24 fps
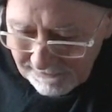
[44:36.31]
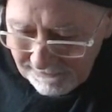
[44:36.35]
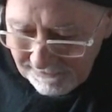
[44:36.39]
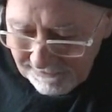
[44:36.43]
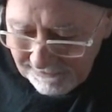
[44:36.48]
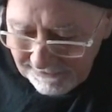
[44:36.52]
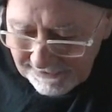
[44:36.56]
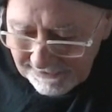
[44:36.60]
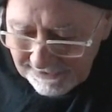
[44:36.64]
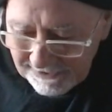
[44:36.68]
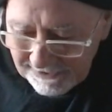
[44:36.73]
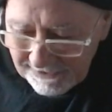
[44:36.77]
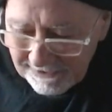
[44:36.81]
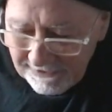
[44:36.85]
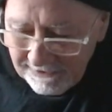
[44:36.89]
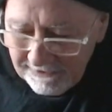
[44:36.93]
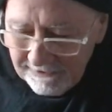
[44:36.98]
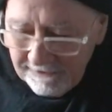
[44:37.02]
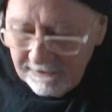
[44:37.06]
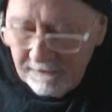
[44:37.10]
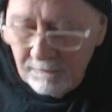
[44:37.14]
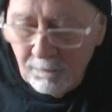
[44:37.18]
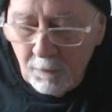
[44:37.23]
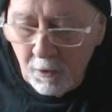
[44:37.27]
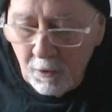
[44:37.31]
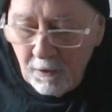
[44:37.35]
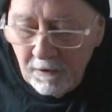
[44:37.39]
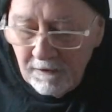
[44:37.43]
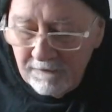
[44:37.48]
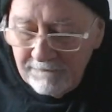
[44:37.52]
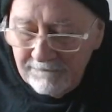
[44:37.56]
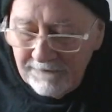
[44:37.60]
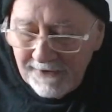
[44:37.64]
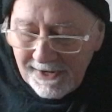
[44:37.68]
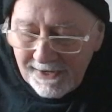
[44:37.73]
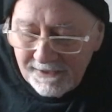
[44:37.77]
You get into the more
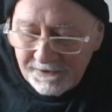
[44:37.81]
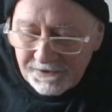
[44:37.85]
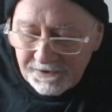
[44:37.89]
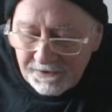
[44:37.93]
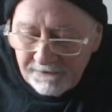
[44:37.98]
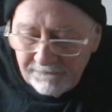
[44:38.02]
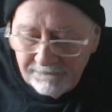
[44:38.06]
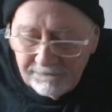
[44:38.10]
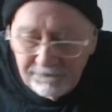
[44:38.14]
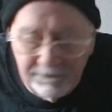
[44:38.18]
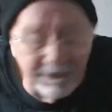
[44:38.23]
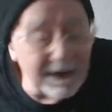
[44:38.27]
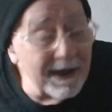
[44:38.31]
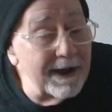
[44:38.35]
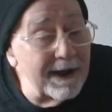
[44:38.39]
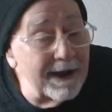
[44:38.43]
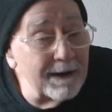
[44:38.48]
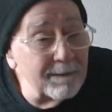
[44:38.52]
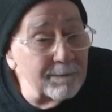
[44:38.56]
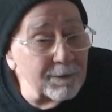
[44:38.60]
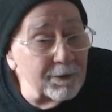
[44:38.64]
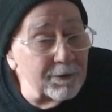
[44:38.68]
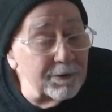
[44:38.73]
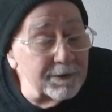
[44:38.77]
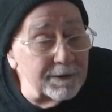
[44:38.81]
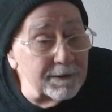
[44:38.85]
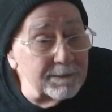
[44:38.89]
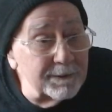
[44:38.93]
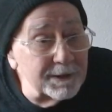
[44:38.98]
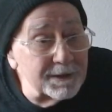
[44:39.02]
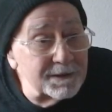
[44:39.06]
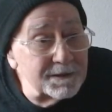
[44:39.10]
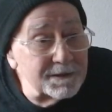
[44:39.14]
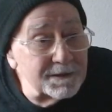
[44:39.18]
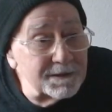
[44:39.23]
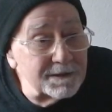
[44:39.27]
advanced flam
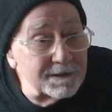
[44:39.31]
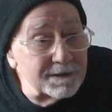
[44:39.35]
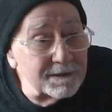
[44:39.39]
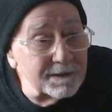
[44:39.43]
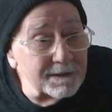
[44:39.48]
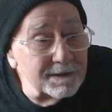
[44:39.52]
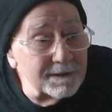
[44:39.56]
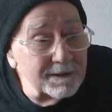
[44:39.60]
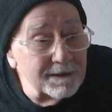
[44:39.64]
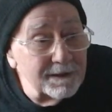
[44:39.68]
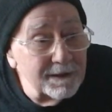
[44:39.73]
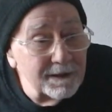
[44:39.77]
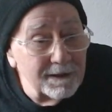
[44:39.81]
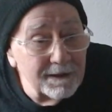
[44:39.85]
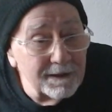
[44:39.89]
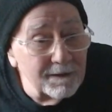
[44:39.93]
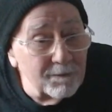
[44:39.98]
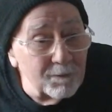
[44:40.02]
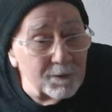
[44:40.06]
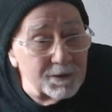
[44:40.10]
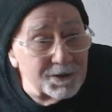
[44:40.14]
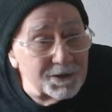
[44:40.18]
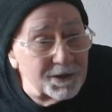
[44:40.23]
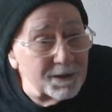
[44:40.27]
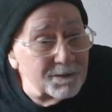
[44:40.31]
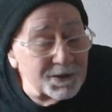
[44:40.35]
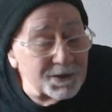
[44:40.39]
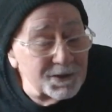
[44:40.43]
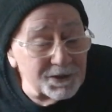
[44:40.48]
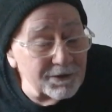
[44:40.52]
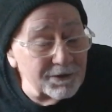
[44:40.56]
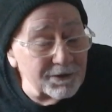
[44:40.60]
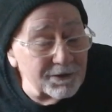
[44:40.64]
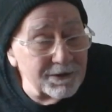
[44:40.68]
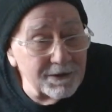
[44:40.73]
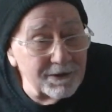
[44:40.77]
rudiments, which I'm
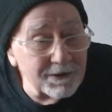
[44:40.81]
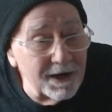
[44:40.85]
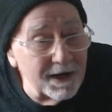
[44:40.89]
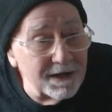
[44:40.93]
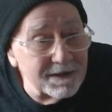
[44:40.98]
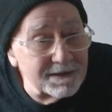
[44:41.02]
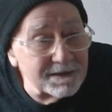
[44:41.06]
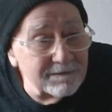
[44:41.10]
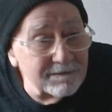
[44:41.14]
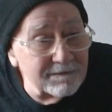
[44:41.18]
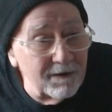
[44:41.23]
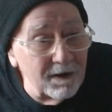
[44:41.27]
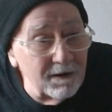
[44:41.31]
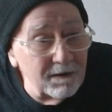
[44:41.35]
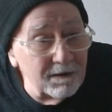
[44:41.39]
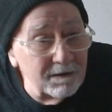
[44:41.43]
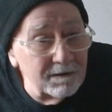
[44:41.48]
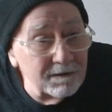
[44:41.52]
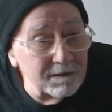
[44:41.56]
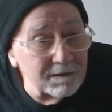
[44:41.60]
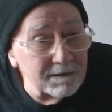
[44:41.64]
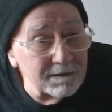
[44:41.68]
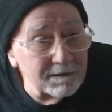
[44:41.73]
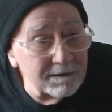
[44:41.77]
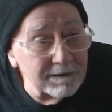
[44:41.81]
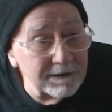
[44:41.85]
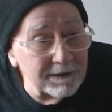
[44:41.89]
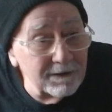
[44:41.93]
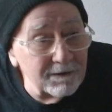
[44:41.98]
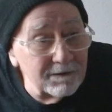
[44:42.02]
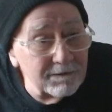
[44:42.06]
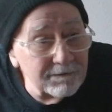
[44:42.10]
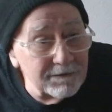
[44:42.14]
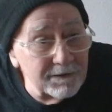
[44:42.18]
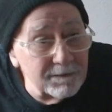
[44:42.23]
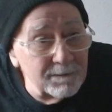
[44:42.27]
sure you guys have all,
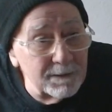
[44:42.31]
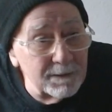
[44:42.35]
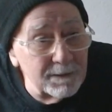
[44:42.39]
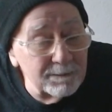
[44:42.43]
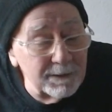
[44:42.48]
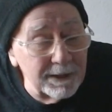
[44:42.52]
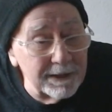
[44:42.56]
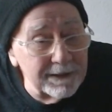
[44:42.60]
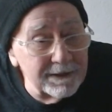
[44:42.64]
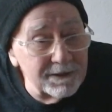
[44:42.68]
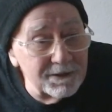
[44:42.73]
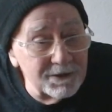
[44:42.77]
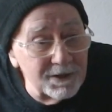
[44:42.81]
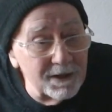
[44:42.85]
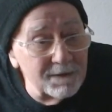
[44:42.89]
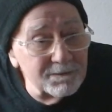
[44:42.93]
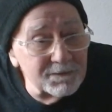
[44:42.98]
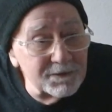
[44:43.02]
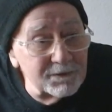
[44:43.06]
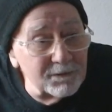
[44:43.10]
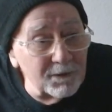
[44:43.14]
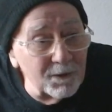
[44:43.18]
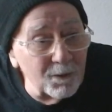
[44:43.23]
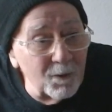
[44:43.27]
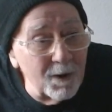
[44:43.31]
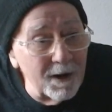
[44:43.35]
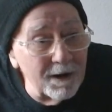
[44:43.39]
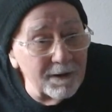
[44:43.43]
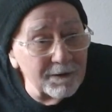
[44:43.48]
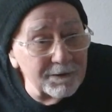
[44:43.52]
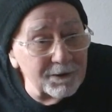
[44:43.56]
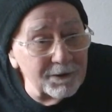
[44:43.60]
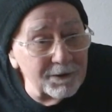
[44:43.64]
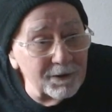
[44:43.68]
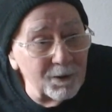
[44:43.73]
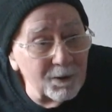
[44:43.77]
if you've been playing drums for a while,
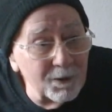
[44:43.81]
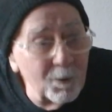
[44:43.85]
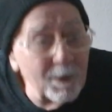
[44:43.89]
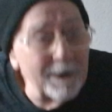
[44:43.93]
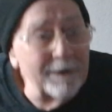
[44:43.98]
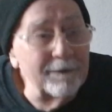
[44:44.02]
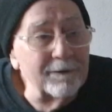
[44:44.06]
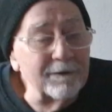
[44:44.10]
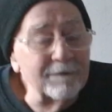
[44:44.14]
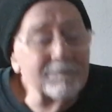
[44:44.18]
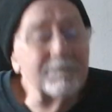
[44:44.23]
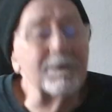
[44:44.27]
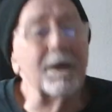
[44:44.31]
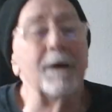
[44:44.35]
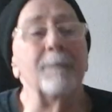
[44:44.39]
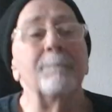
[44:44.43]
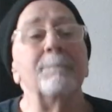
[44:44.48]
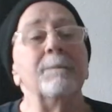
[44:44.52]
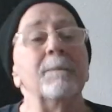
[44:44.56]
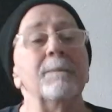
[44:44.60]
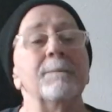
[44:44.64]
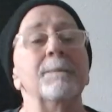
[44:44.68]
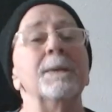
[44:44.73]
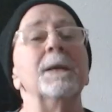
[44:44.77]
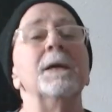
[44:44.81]
you're aware of them.